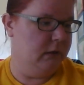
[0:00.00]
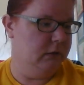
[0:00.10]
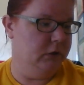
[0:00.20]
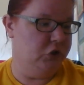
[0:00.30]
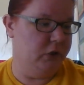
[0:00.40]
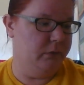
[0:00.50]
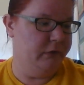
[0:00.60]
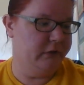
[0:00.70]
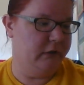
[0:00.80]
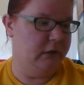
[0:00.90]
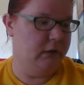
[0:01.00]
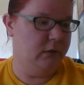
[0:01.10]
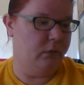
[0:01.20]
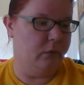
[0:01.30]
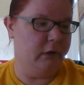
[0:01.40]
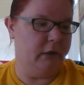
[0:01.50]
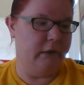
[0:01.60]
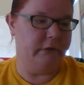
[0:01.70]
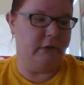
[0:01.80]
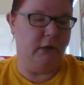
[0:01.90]
legitimacy,
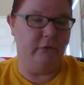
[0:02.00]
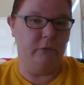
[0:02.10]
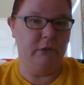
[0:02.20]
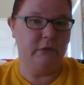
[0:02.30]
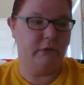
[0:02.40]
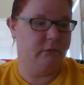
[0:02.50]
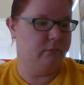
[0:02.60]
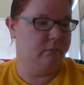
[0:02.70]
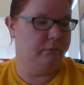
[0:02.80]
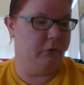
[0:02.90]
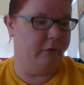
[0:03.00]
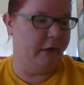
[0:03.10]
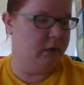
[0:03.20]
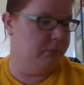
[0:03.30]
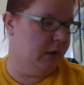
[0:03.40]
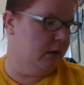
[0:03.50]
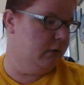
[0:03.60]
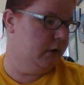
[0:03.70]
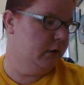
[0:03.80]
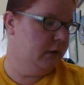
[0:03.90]
organizing government, providing
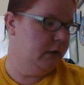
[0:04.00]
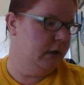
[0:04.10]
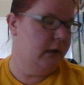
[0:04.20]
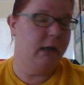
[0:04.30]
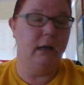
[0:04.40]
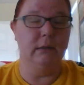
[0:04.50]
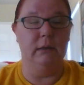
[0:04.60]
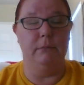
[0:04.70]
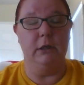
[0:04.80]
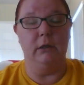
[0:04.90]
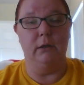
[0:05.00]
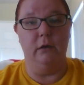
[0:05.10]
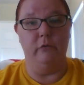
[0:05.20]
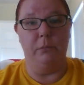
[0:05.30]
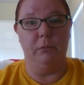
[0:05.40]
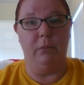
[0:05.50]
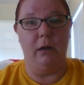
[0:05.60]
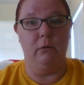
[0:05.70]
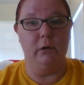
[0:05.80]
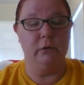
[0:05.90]
power, and limiting government
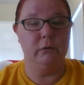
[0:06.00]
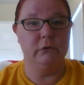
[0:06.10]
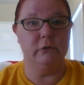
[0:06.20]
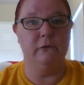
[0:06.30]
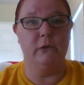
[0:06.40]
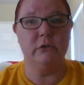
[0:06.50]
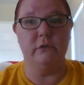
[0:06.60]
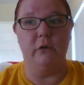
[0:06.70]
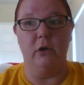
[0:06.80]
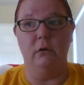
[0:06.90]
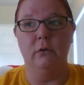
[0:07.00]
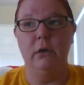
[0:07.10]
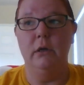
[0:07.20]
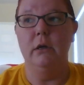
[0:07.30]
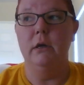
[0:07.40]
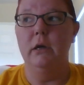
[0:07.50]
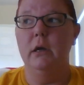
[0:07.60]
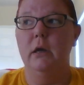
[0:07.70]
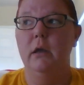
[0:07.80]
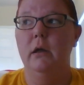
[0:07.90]
power. So first of all,
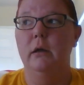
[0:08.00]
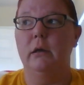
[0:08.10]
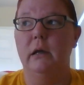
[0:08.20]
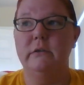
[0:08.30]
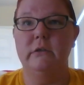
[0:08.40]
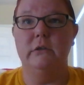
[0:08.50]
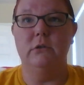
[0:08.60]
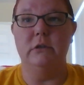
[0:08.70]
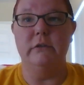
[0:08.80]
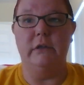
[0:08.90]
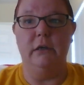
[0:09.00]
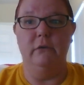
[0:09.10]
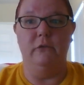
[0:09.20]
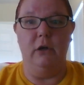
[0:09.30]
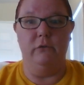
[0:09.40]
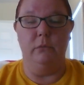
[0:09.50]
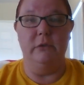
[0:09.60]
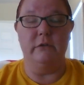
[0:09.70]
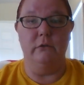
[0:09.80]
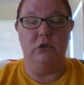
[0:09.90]
constitutions give
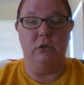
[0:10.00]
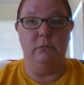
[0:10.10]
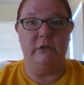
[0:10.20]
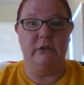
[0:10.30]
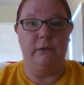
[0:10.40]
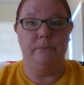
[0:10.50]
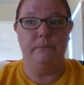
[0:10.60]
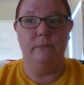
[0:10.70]
governments legitimacy.